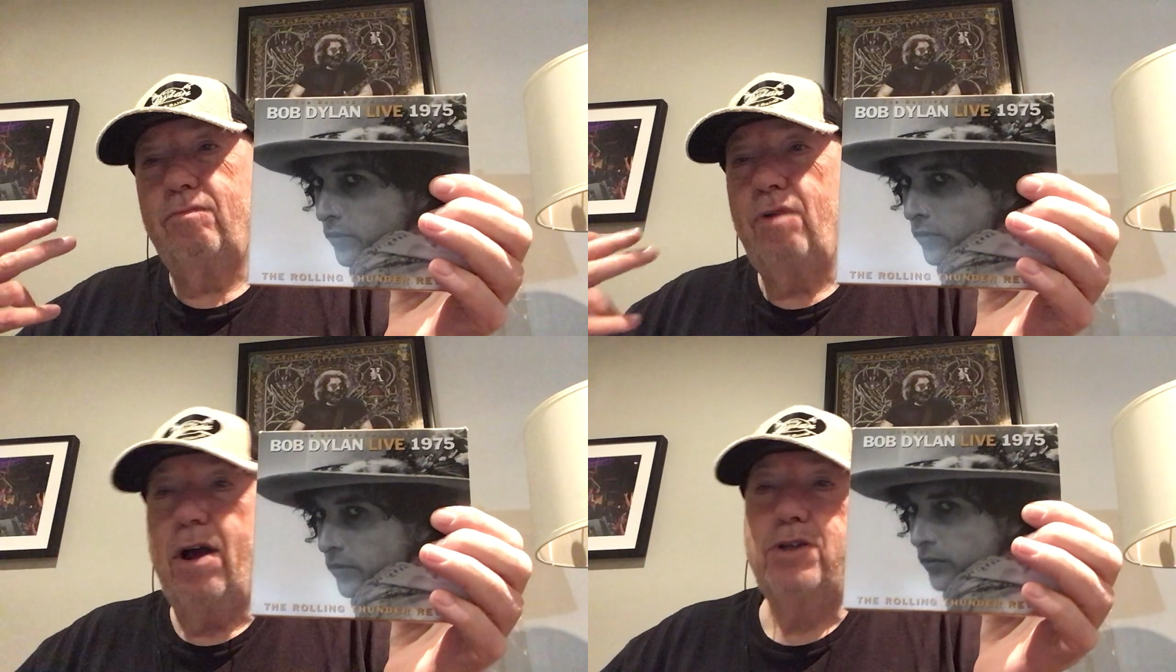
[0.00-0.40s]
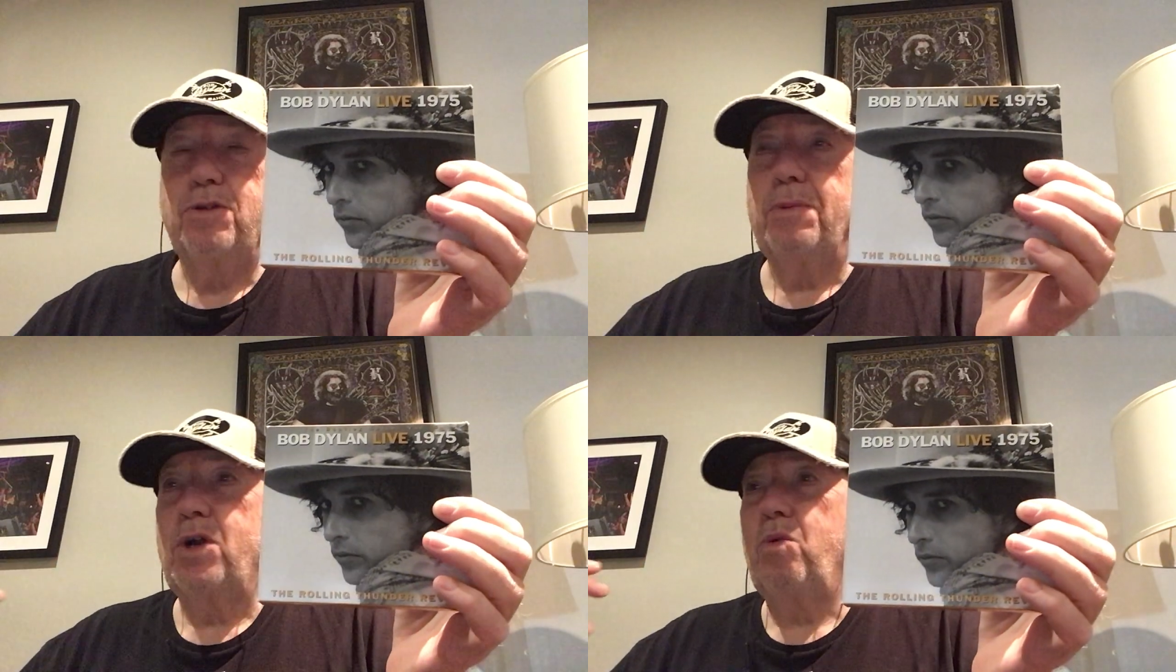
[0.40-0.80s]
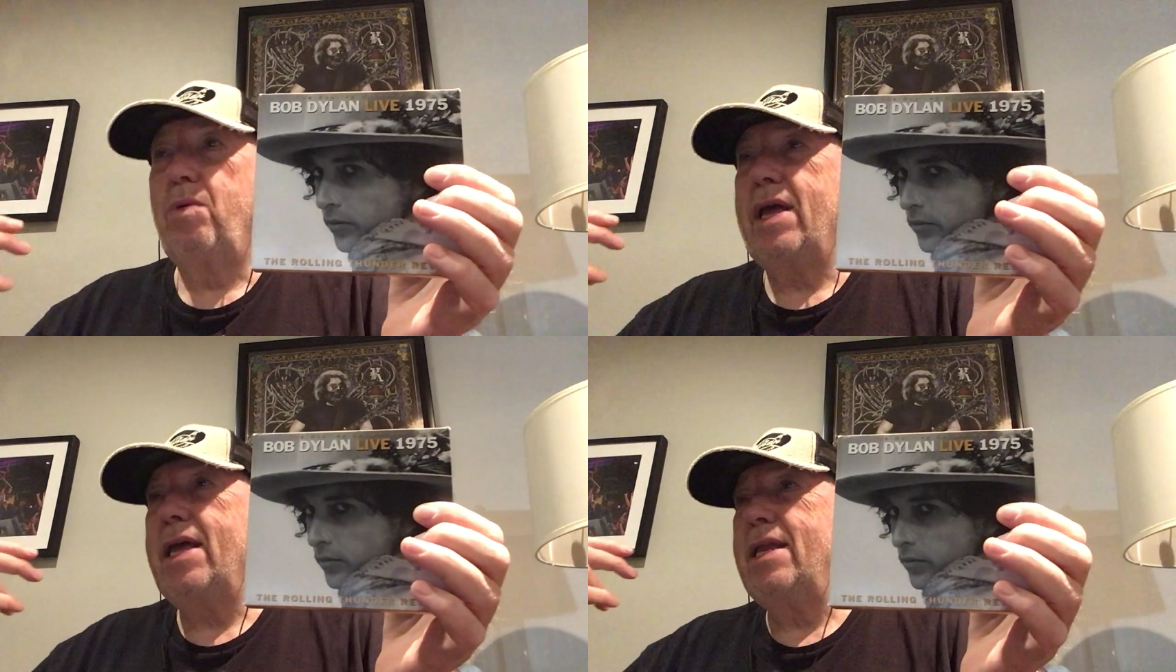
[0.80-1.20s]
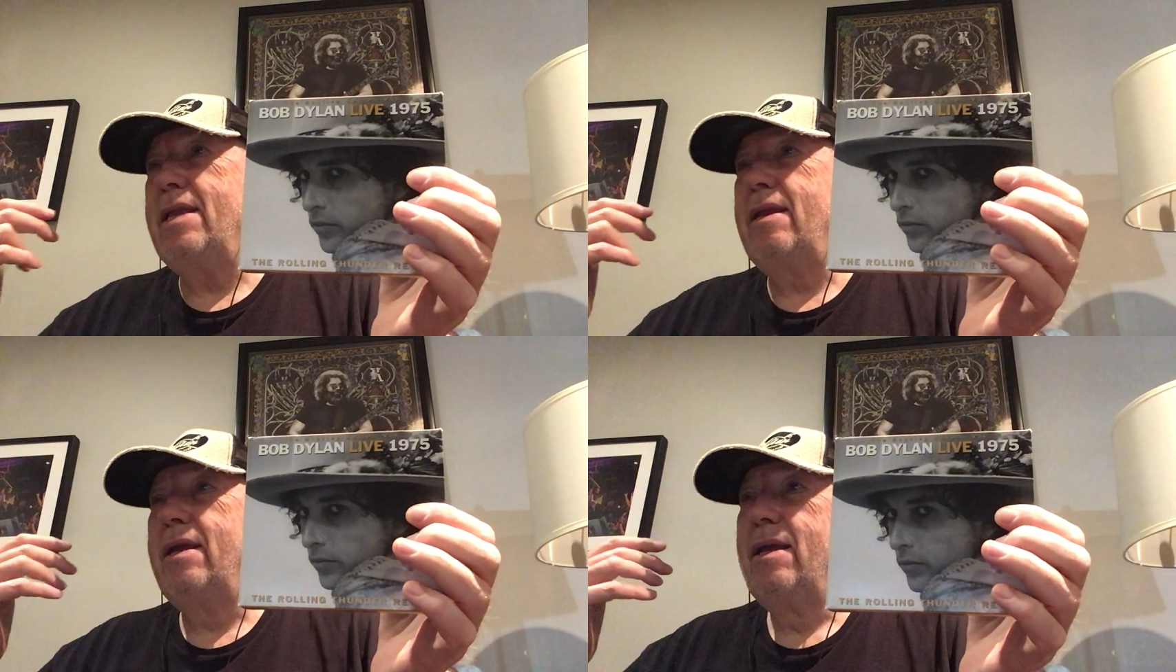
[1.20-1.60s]
Roger
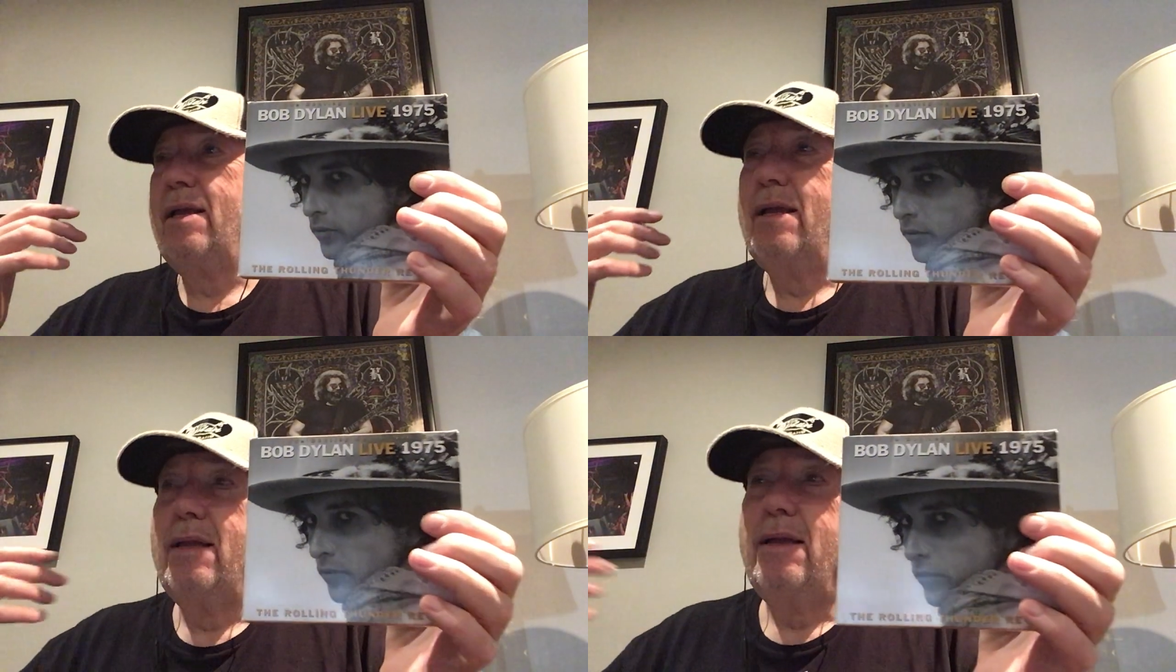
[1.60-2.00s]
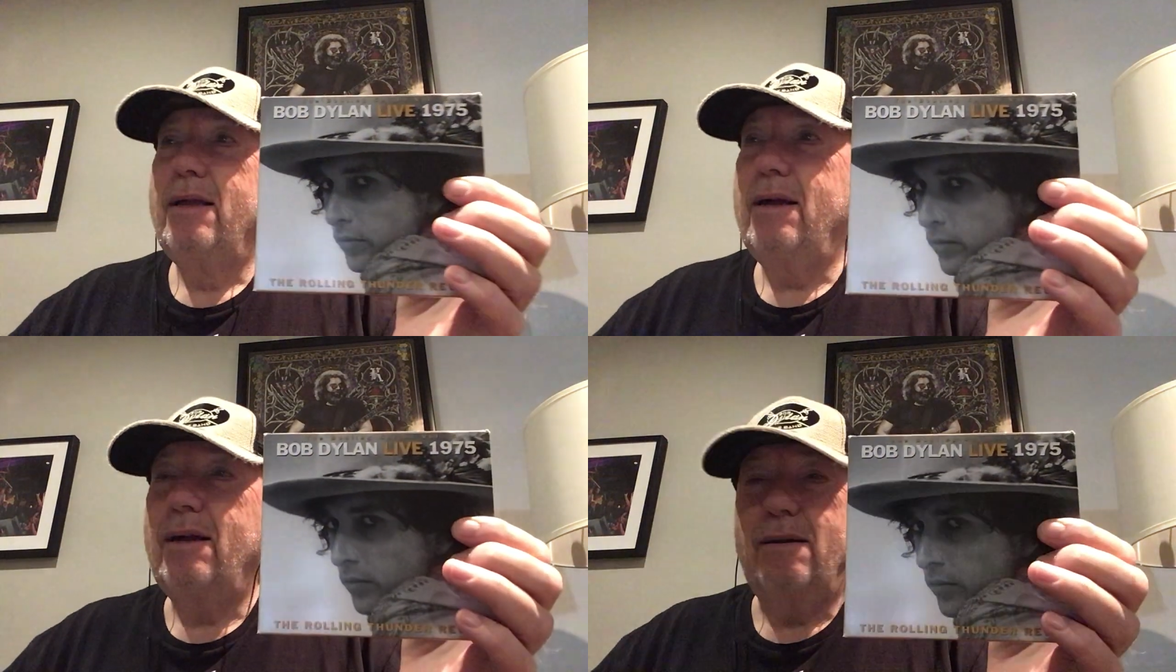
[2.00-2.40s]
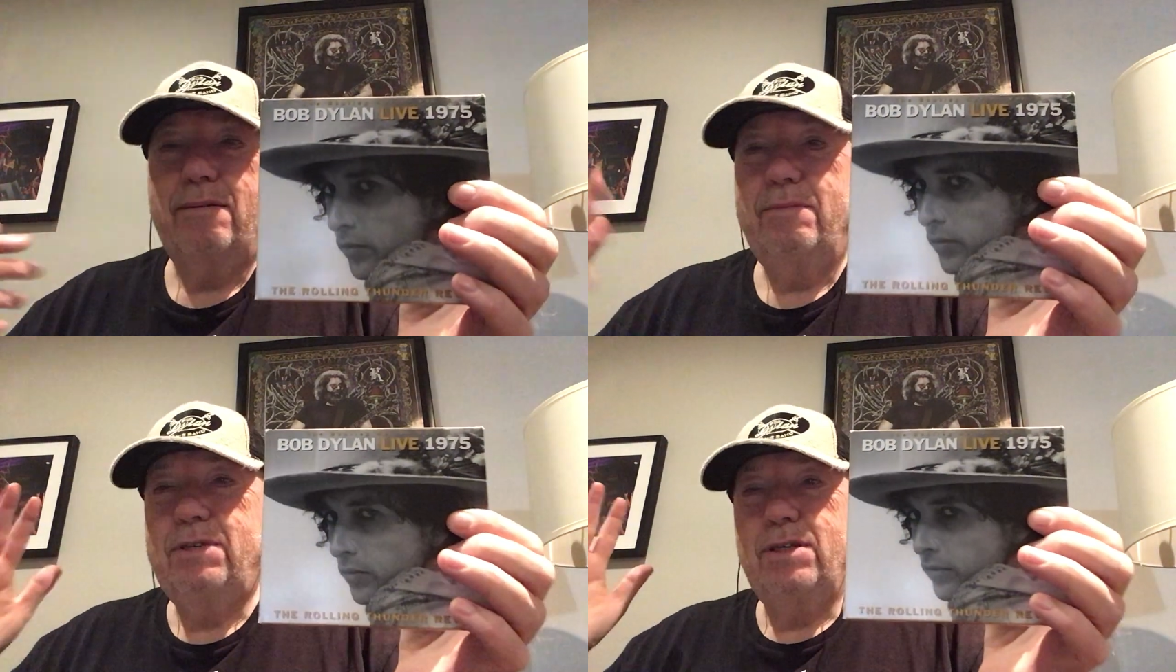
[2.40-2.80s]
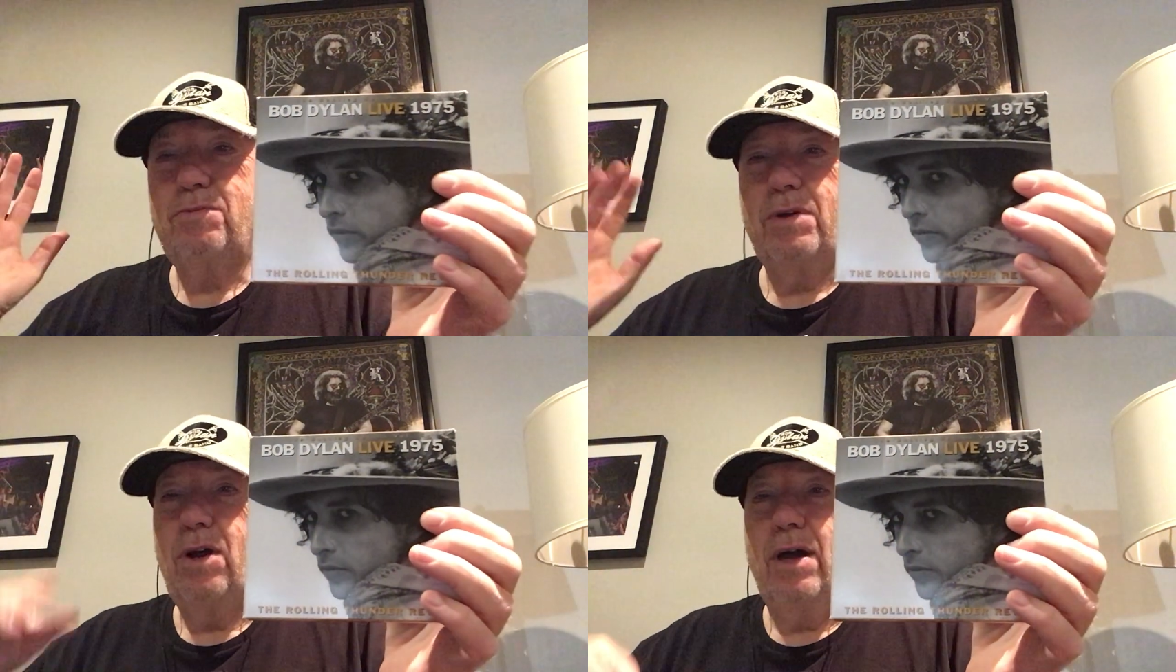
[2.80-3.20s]
McGuinn, it
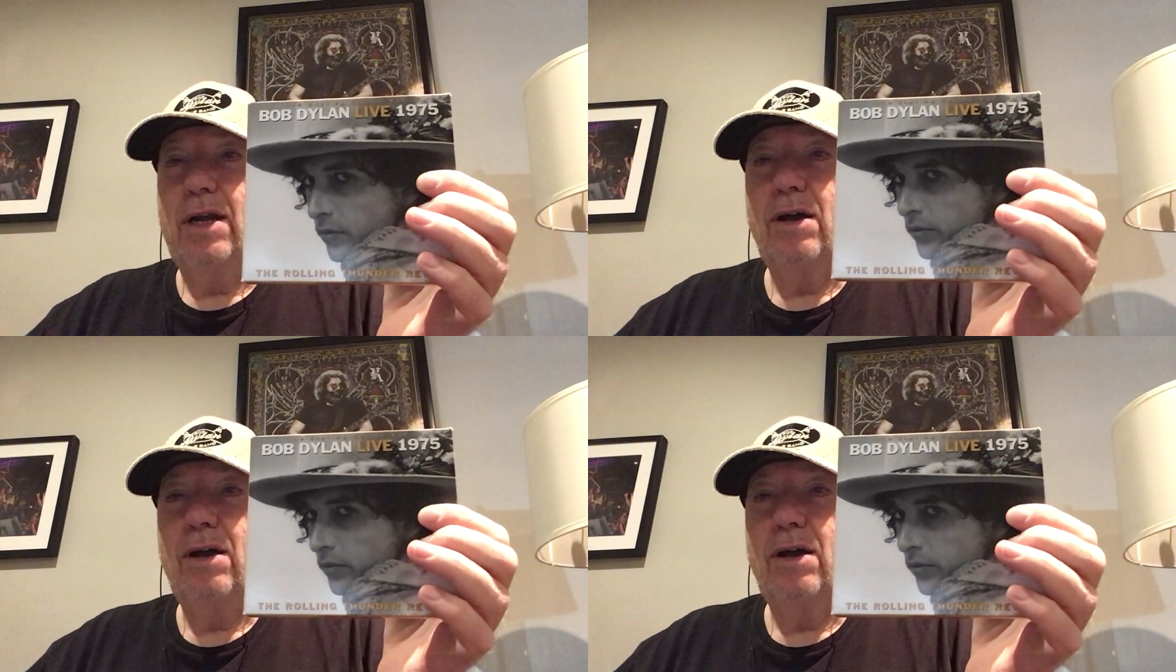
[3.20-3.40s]
just went on and